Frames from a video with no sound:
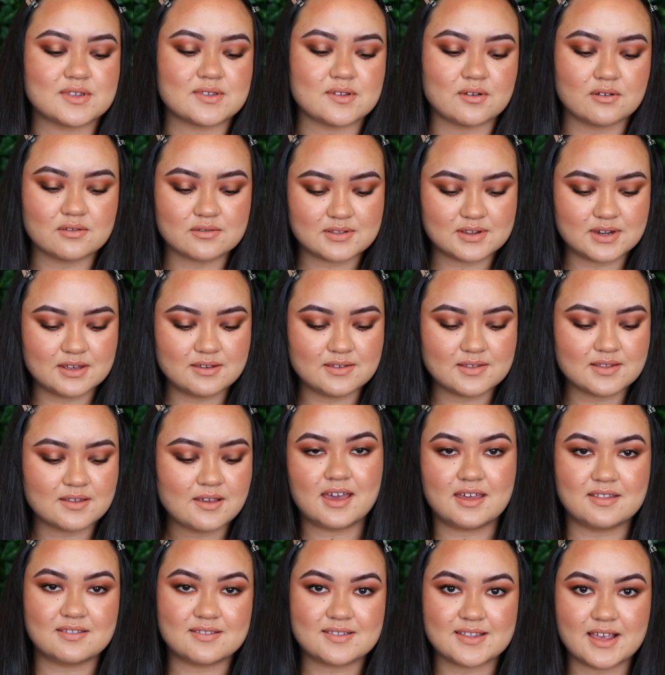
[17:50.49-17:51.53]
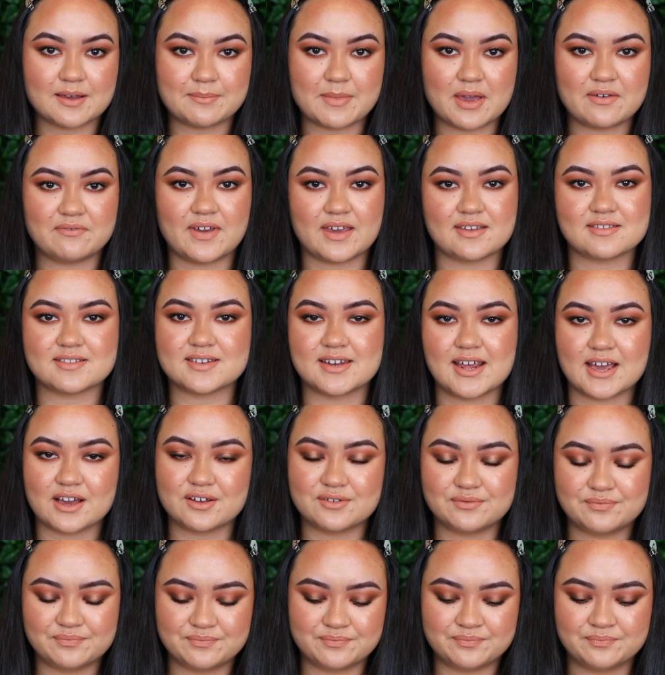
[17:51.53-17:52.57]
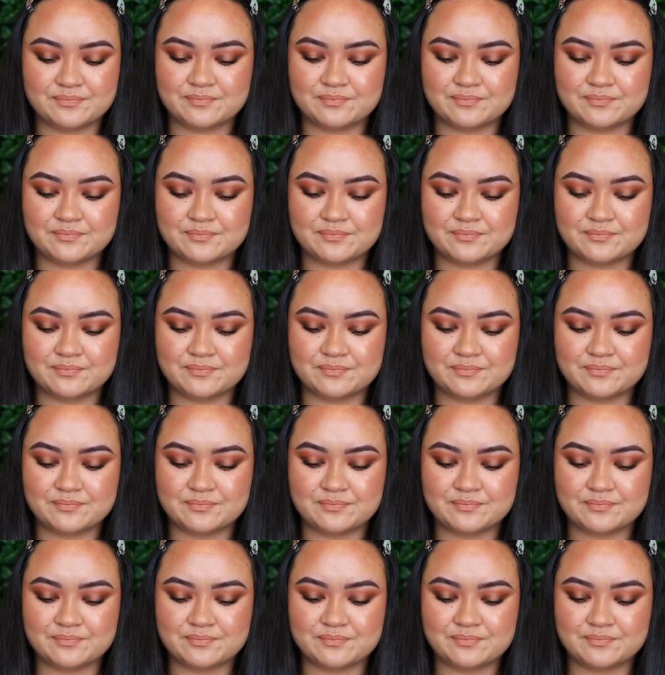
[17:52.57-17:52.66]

Solstice and set my face down.